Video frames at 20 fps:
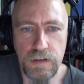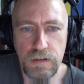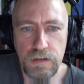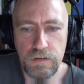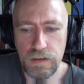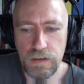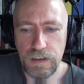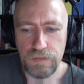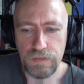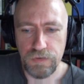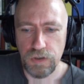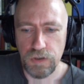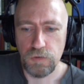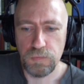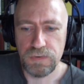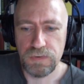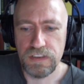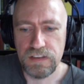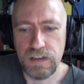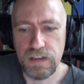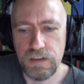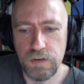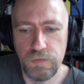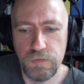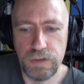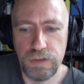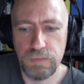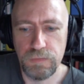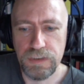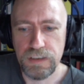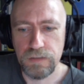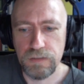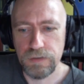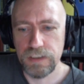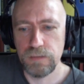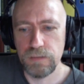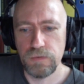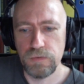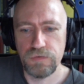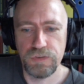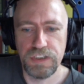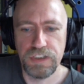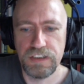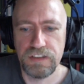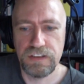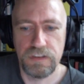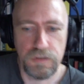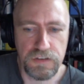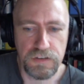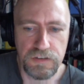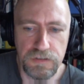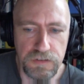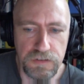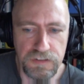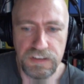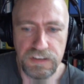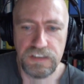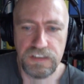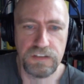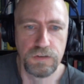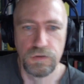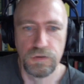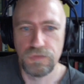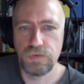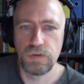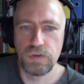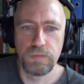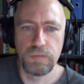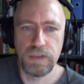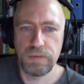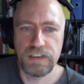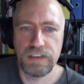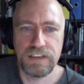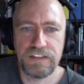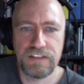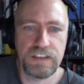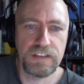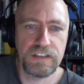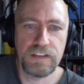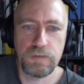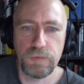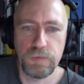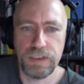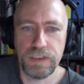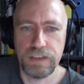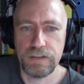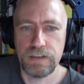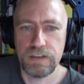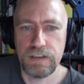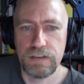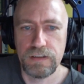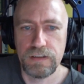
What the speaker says: have a hope that Halium will be available for it, and also 1604 maybe, let's say it that way? Yeah.